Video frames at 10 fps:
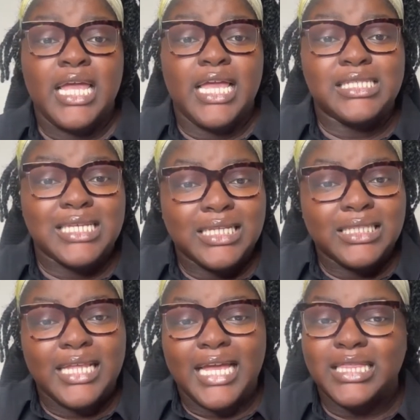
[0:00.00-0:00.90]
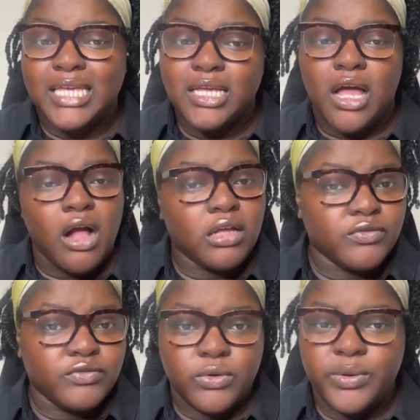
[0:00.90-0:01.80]
is collecting all
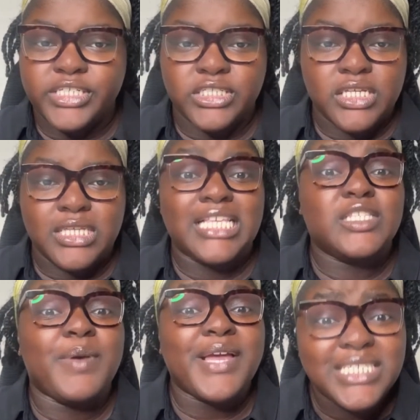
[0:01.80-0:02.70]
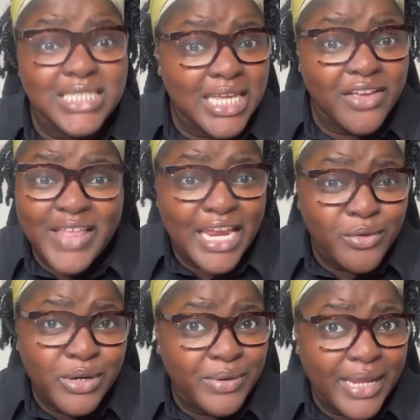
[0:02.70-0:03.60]
of the questions, especially if they
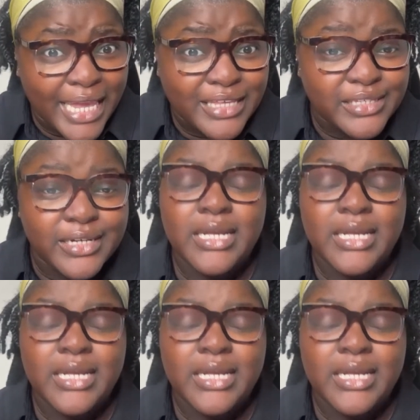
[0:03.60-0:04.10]
don't know the answer.